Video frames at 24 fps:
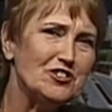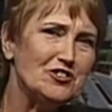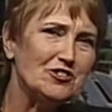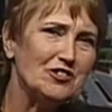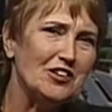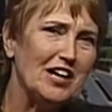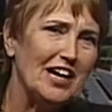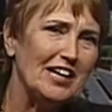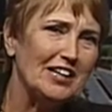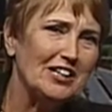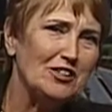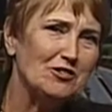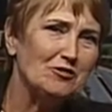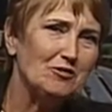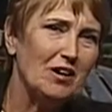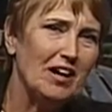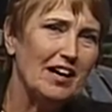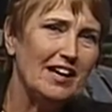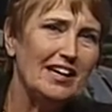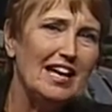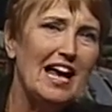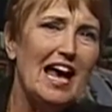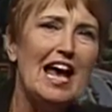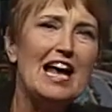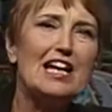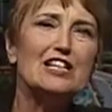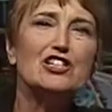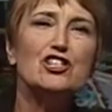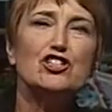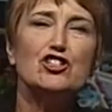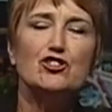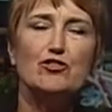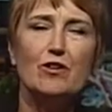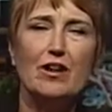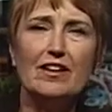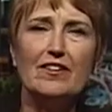United Way has
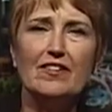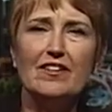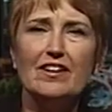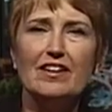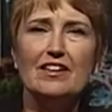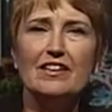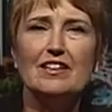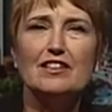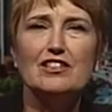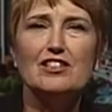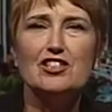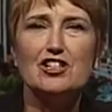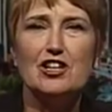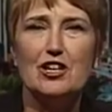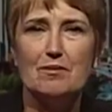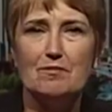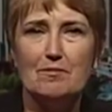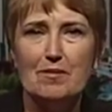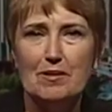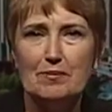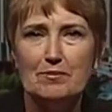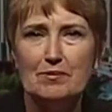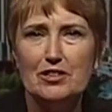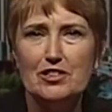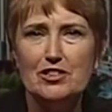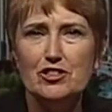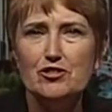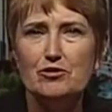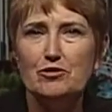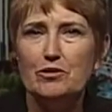strengthened its commitment